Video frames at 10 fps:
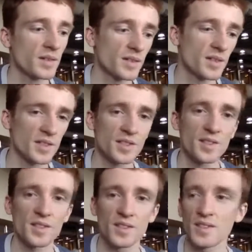Just
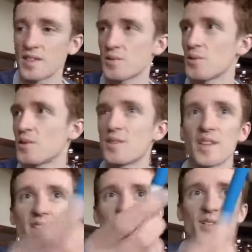this one.
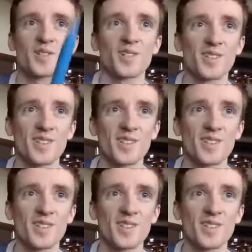That's hers.